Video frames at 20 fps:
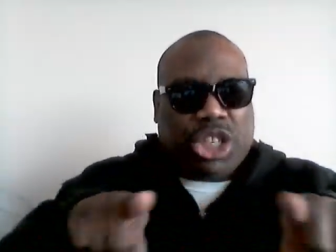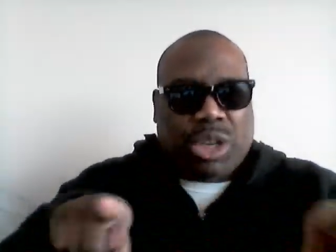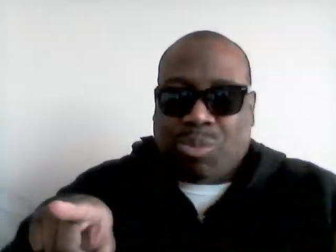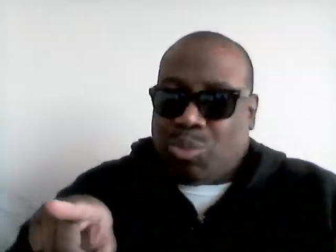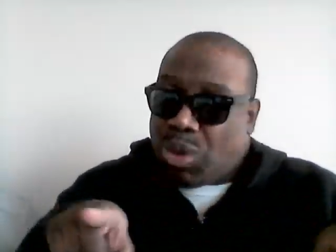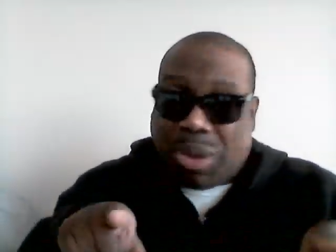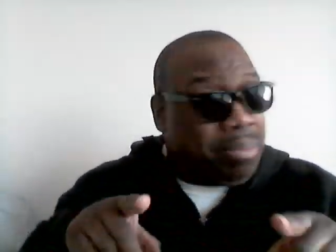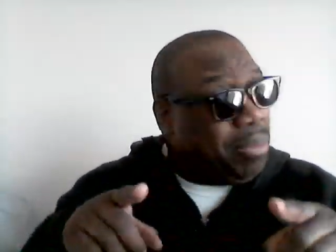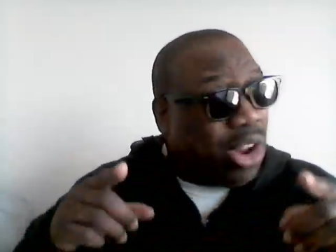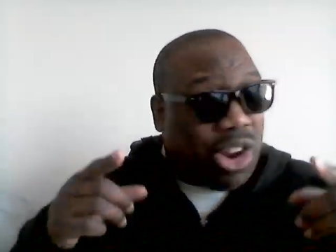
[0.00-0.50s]
The
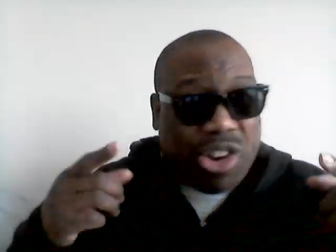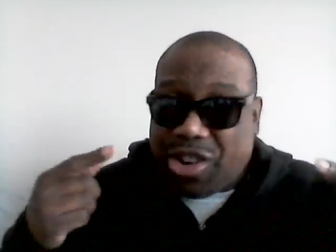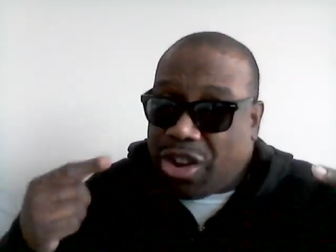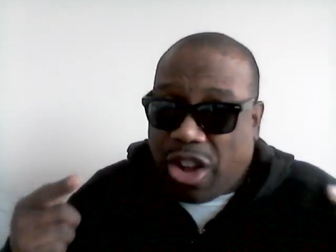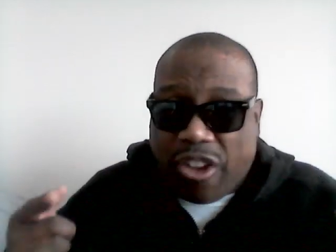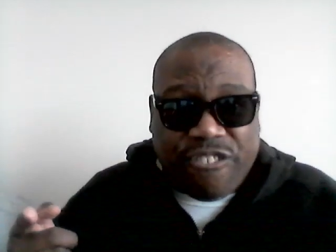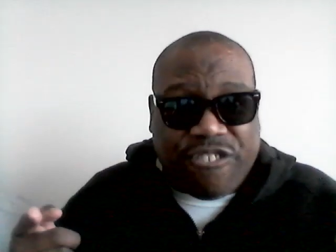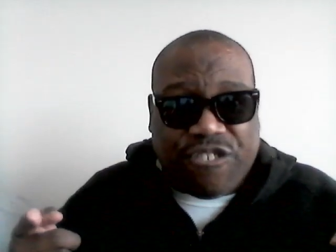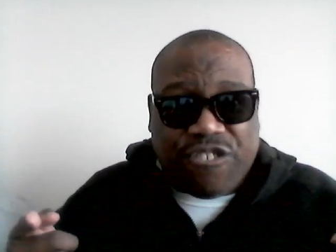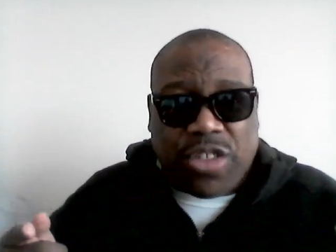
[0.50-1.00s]
murder
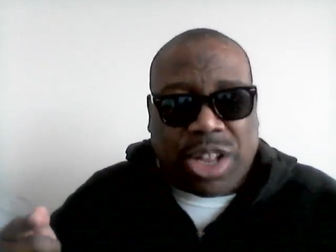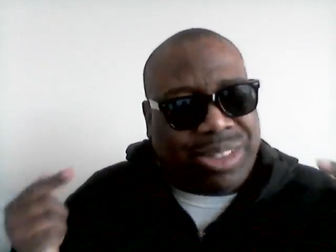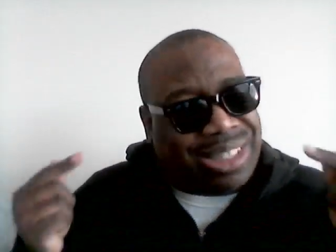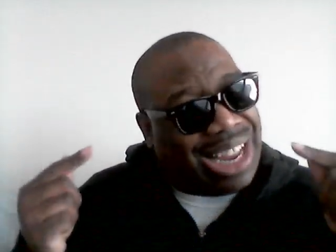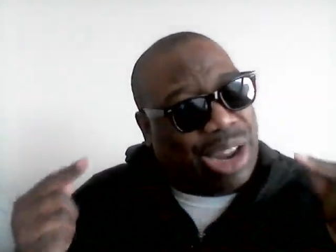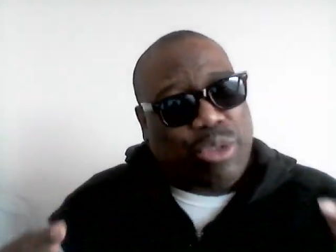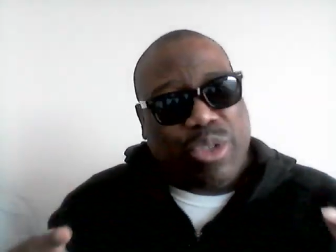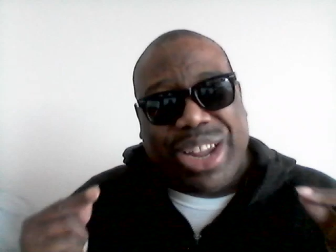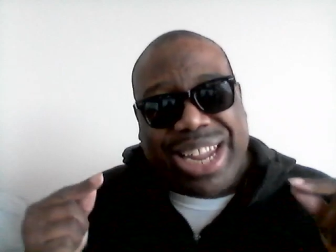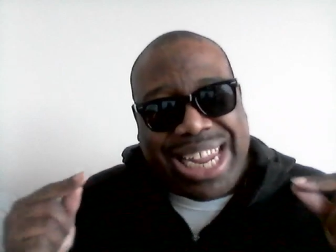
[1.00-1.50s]
of
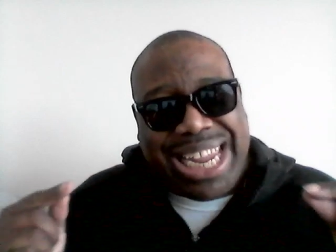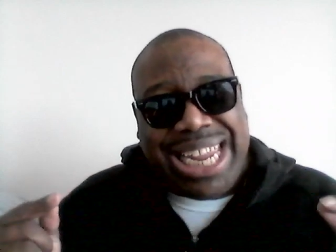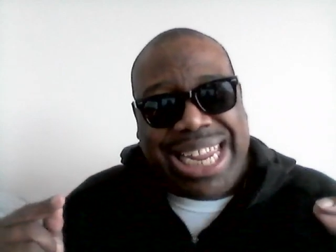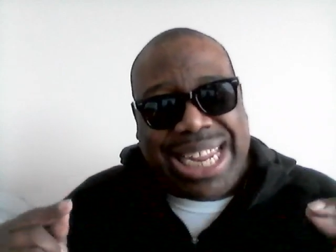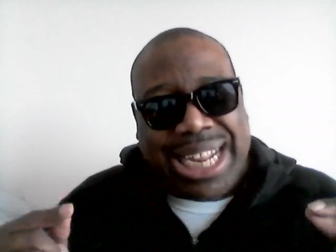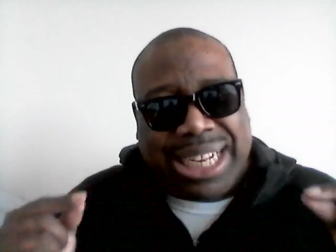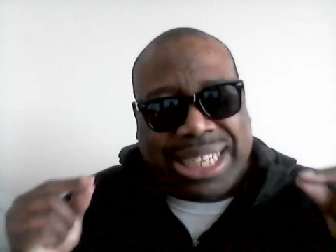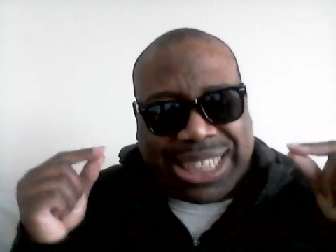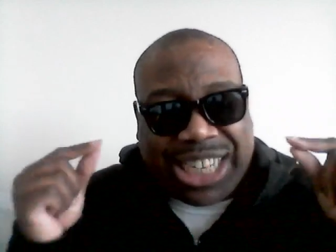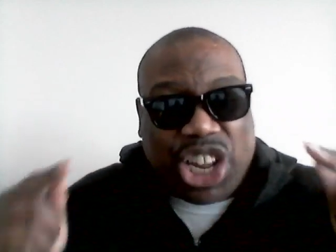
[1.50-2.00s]
Tyree
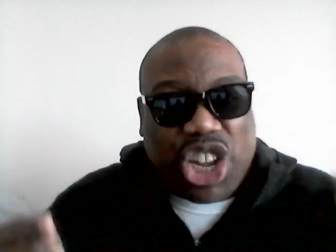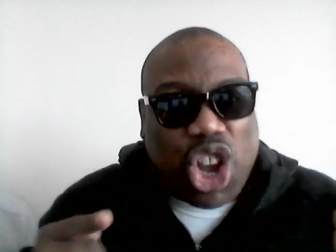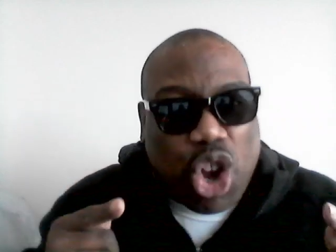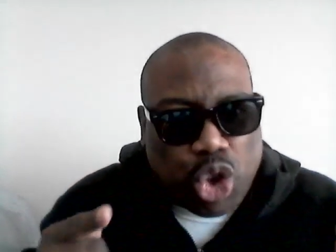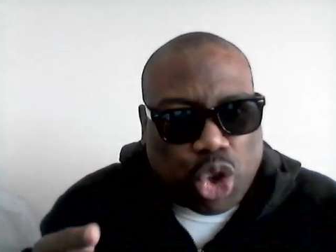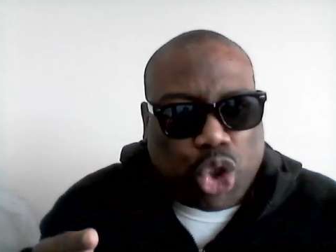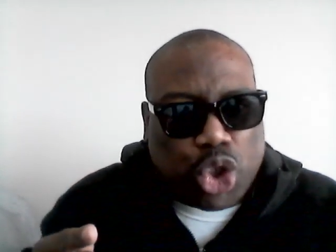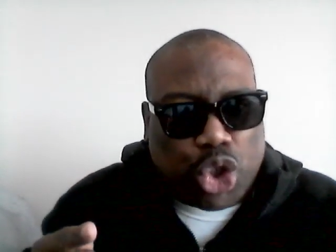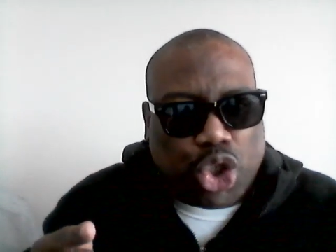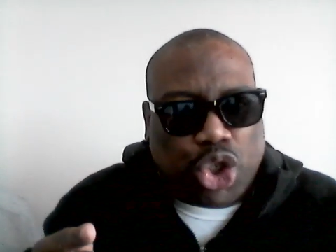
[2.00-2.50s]

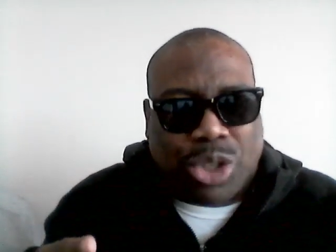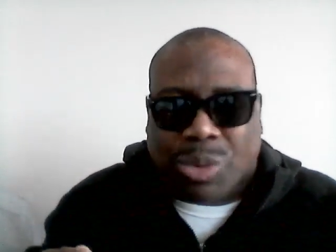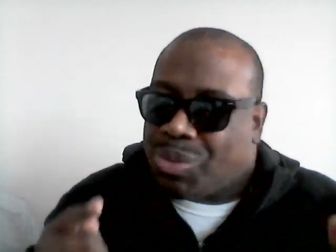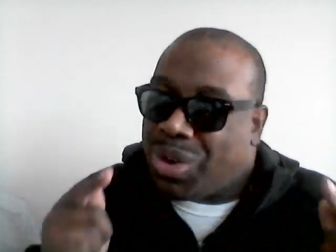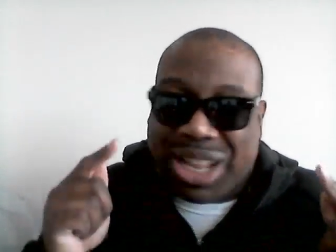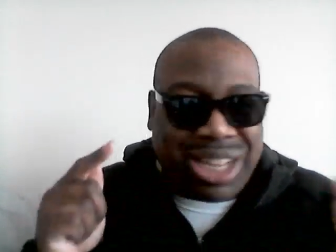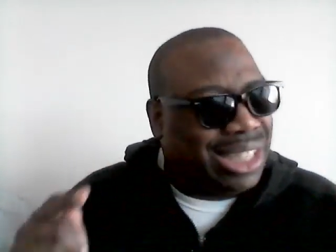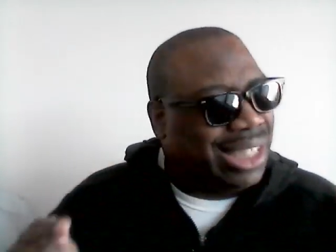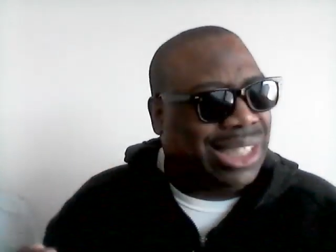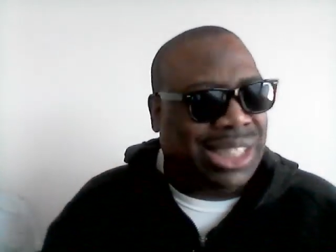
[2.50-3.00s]
Nichols
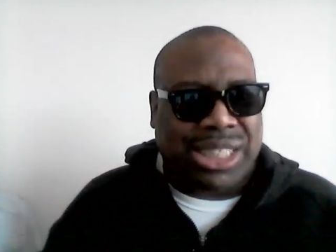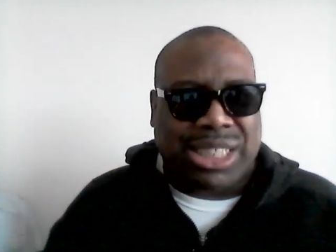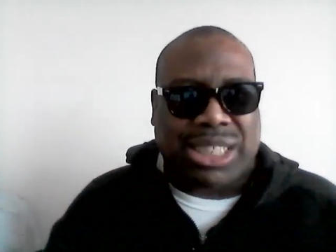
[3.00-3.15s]
was